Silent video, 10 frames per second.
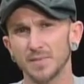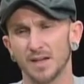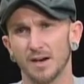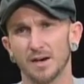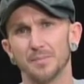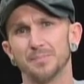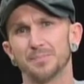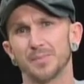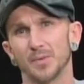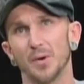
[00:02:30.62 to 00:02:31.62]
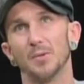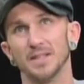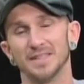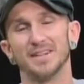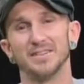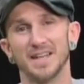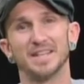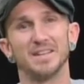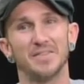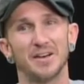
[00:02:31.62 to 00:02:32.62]
Um, the reason that our ten
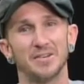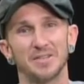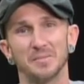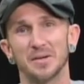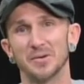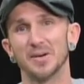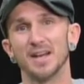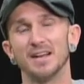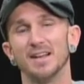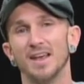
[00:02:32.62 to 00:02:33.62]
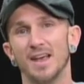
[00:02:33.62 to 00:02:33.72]
key values have been created.